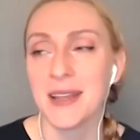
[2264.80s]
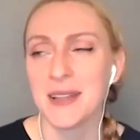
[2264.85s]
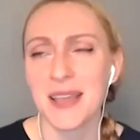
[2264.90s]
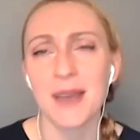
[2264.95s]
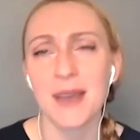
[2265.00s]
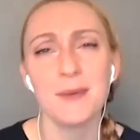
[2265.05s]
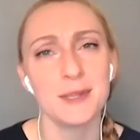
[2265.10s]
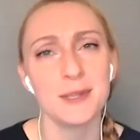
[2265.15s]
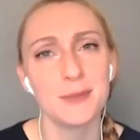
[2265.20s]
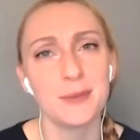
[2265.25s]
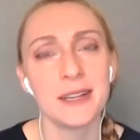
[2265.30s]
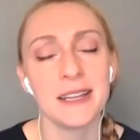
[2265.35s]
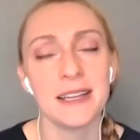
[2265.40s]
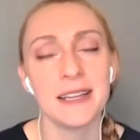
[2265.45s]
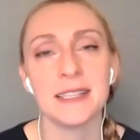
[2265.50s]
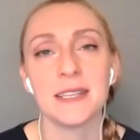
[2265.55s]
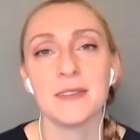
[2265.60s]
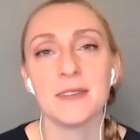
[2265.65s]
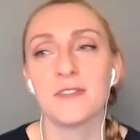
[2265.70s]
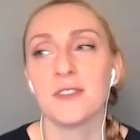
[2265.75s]
that was
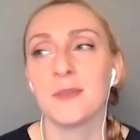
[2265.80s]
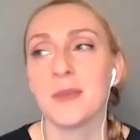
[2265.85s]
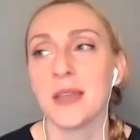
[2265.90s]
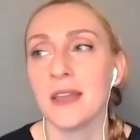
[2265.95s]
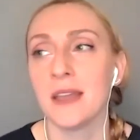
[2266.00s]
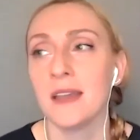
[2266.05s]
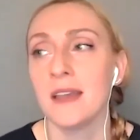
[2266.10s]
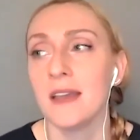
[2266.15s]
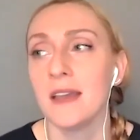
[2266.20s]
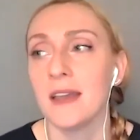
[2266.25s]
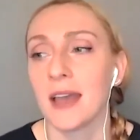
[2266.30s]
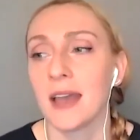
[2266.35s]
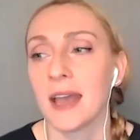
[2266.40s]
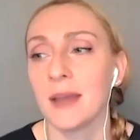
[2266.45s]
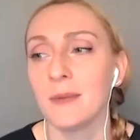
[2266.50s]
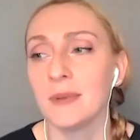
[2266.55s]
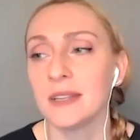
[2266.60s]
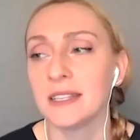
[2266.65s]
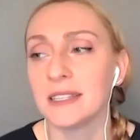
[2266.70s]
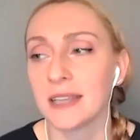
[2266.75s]
pretty easy for me.
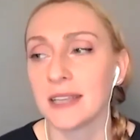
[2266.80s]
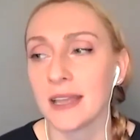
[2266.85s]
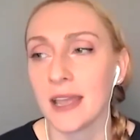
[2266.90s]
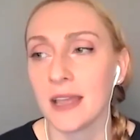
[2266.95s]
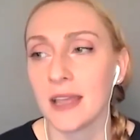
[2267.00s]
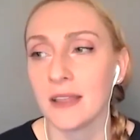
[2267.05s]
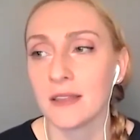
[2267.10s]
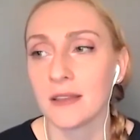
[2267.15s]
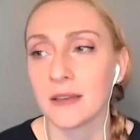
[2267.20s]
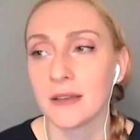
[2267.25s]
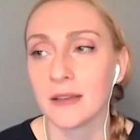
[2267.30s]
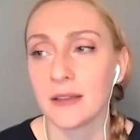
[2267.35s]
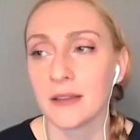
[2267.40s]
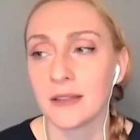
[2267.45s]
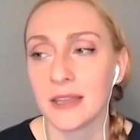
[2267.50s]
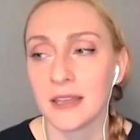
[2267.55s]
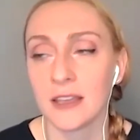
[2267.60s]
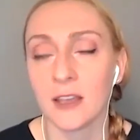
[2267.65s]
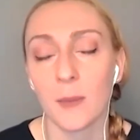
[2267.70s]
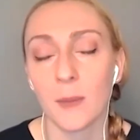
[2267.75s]
I would say
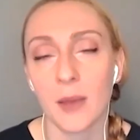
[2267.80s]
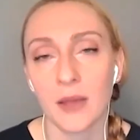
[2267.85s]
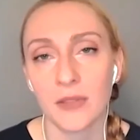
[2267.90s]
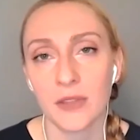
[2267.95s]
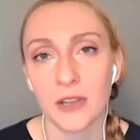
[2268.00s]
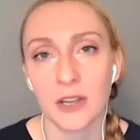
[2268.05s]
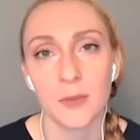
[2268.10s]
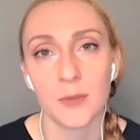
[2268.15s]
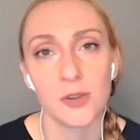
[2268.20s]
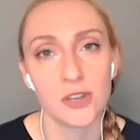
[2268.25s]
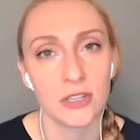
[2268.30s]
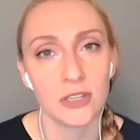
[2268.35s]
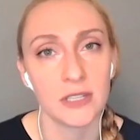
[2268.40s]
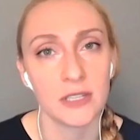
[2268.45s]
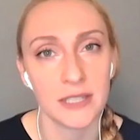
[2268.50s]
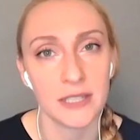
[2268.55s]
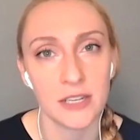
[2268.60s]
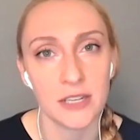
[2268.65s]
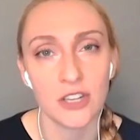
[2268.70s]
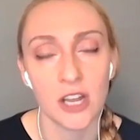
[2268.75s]
the thinking about the
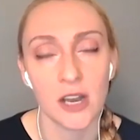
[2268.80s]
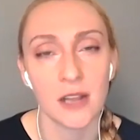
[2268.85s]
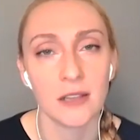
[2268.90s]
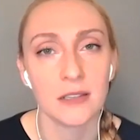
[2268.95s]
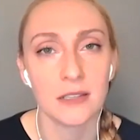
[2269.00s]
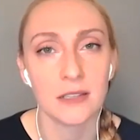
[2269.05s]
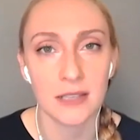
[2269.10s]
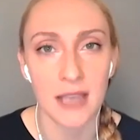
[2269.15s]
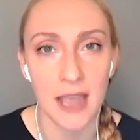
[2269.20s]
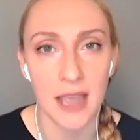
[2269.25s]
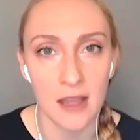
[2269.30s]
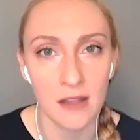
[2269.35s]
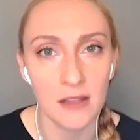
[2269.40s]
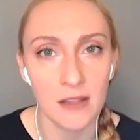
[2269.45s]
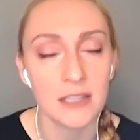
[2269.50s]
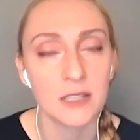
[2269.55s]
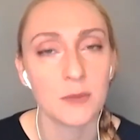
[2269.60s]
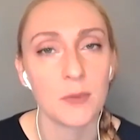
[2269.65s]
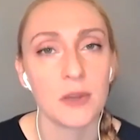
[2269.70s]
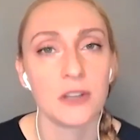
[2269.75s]
commercialization and
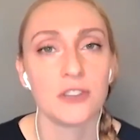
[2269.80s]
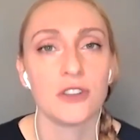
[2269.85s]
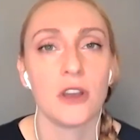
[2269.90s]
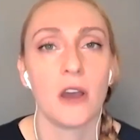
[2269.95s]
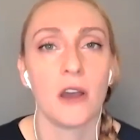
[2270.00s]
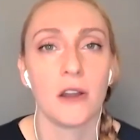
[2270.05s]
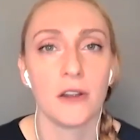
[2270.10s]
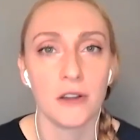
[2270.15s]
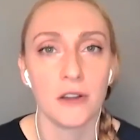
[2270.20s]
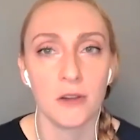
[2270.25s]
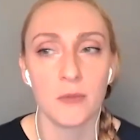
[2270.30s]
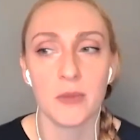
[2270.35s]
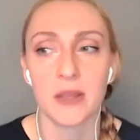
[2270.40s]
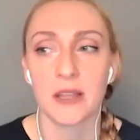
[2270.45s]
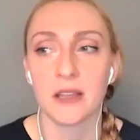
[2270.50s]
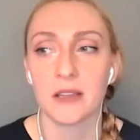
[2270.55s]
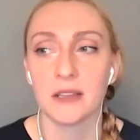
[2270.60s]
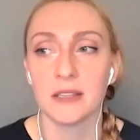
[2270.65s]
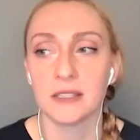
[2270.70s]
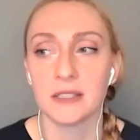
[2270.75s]
scale is much harder,
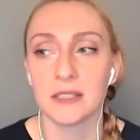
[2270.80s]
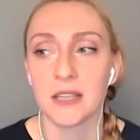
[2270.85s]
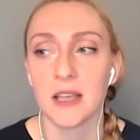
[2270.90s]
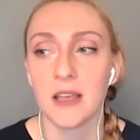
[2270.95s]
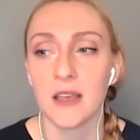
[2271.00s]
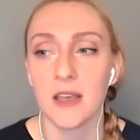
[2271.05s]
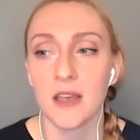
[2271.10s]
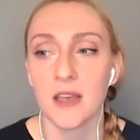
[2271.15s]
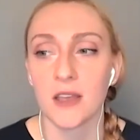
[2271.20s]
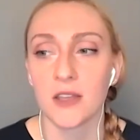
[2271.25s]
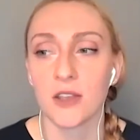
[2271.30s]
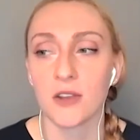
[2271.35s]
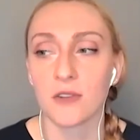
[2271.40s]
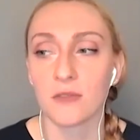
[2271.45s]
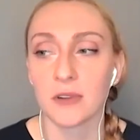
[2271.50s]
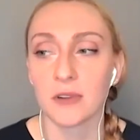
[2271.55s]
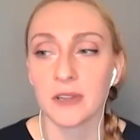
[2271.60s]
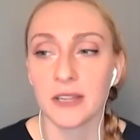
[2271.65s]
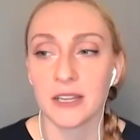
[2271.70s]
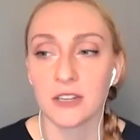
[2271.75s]
because
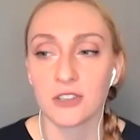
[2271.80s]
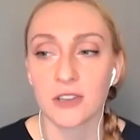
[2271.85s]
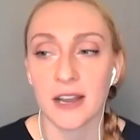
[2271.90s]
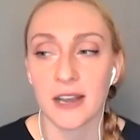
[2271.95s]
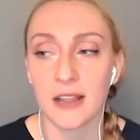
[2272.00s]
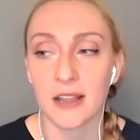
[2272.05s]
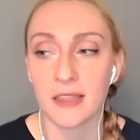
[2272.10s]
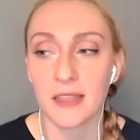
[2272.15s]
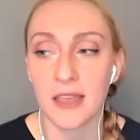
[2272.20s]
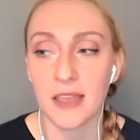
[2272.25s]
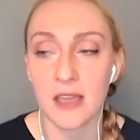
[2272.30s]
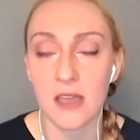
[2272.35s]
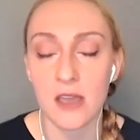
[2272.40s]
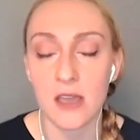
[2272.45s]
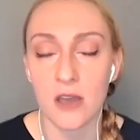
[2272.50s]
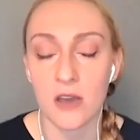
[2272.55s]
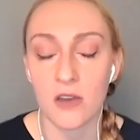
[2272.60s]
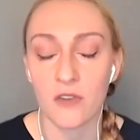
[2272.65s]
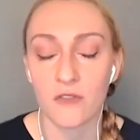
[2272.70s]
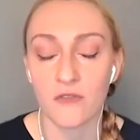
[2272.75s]
you're really trying to
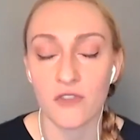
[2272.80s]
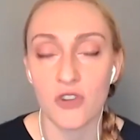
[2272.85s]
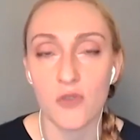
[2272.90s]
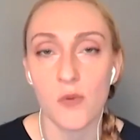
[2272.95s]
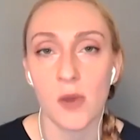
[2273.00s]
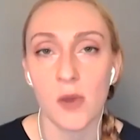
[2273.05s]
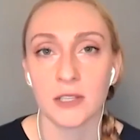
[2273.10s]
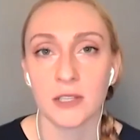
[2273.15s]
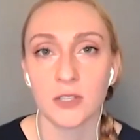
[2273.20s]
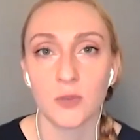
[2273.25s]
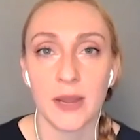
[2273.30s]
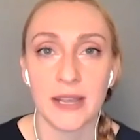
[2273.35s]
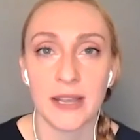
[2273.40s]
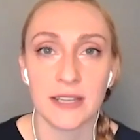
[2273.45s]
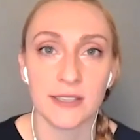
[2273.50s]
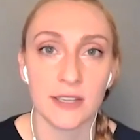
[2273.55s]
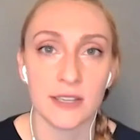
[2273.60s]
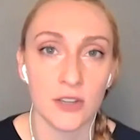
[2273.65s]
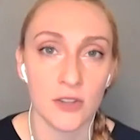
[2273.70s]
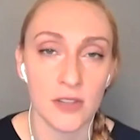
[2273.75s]
think of nuanced
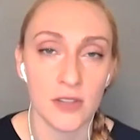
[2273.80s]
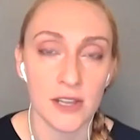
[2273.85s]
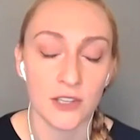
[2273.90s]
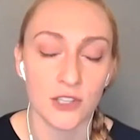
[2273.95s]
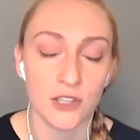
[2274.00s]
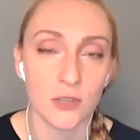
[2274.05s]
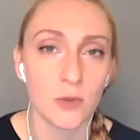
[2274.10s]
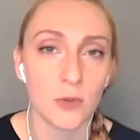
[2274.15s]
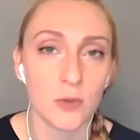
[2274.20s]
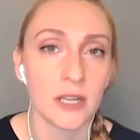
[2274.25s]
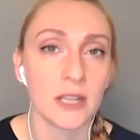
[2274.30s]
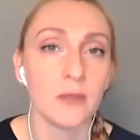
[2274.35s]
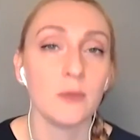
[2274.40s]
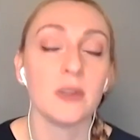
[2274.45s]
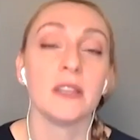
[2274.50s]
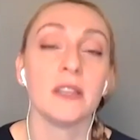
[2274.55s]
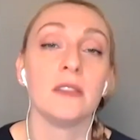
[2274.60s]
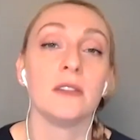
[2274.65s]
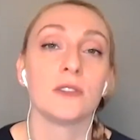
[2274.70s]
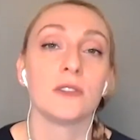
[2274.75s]
ways to do this. You're working
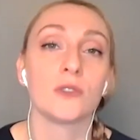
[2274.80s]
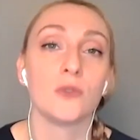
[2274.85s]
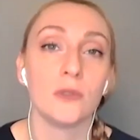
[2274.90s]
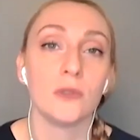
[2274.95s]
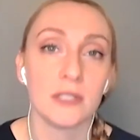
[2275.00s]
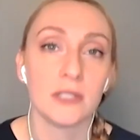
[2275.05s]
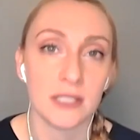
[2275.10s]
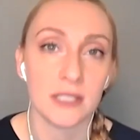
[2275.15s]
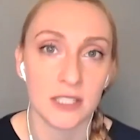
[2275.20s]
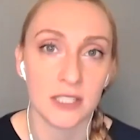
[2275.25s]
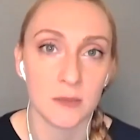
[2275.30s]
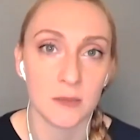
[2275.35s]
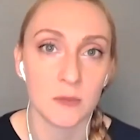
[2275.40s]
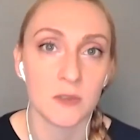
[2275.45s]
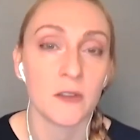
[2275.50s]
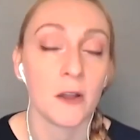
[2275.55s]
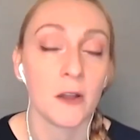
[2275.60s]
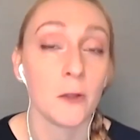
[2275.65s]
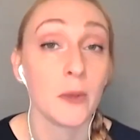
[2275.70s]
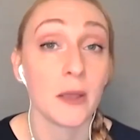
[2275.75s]
within the school
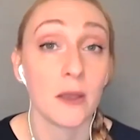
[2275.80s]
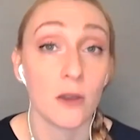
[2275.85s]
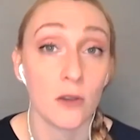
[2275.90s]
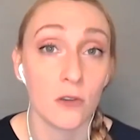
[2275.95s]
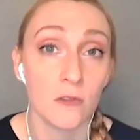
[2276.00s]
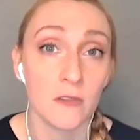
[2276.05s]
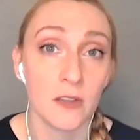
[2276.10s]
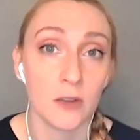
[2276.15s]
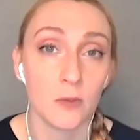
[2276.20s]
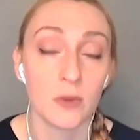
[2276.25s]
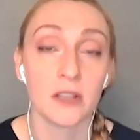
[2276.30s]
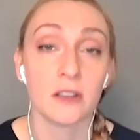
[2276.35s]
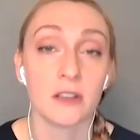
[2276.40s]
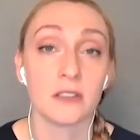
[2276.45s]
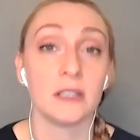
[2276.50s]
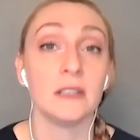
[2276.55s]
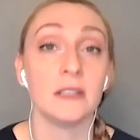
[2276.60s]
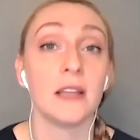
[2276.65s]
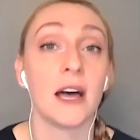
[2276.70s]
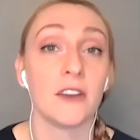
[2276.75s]
systems following COVID, where
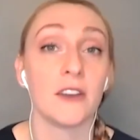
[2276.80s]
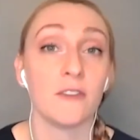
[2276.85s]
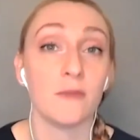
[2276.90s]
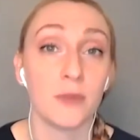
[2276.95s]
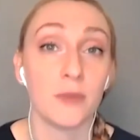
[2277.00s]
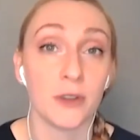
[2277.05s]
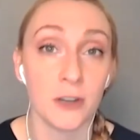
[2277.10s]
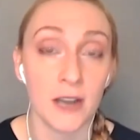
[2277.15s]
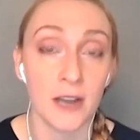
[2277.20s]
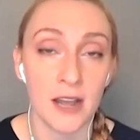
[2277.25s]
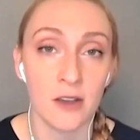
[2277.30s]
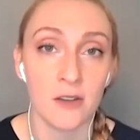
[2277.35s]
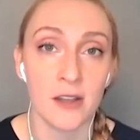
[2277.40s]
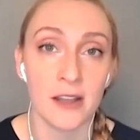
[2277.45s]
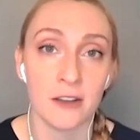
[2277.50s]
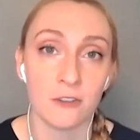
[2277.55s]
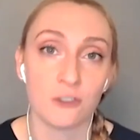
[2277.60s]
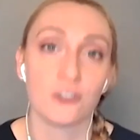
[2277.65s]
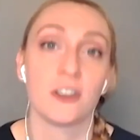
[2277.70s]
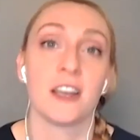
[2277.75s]
there's a lot of
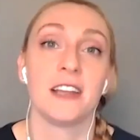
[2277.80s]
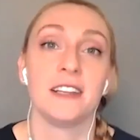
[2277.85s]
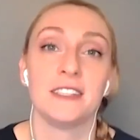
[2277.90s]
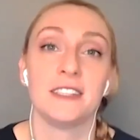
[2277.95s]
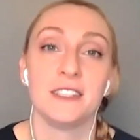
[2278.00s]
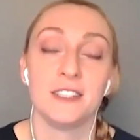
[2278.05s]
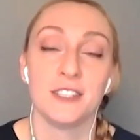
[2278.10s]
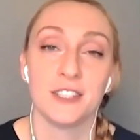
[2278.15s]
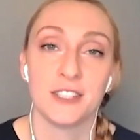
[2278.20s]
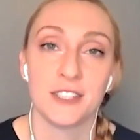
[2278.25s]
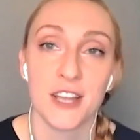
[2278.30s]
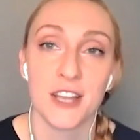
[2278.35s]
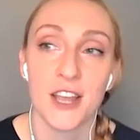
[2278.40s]
burnout, and trying to just